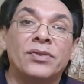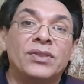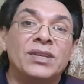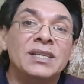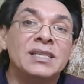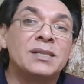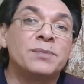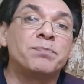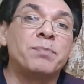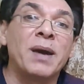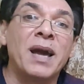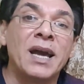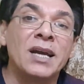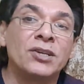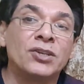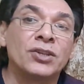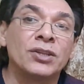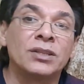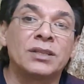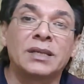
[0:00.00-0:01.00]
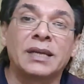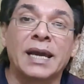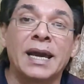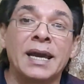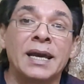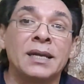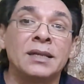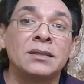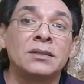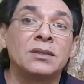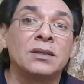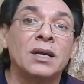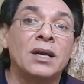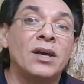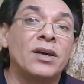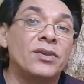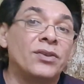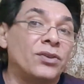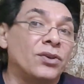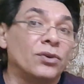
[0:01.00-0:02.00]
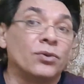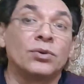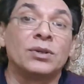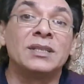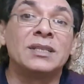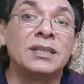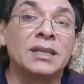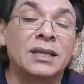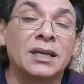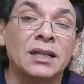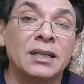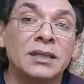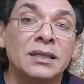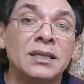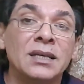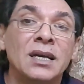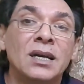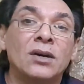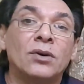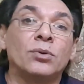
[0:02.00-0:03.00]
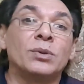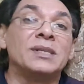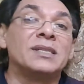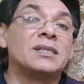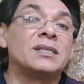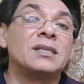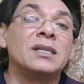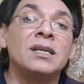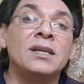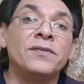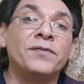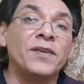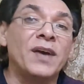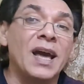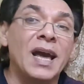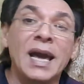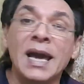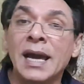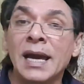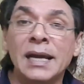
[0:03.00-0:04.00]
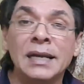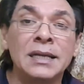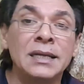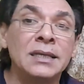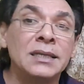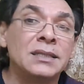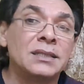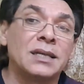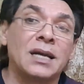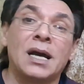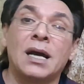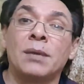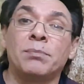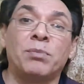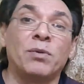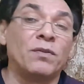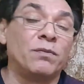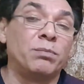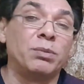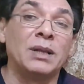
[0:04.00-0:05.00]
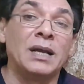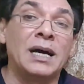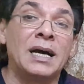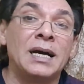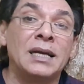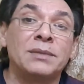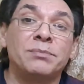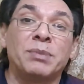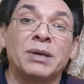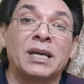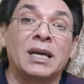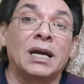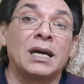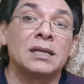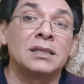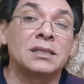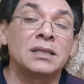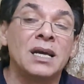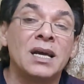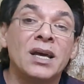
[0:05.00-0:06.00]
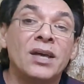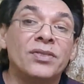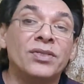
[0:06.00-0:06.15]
This patient can't theoretically receive any type of blood because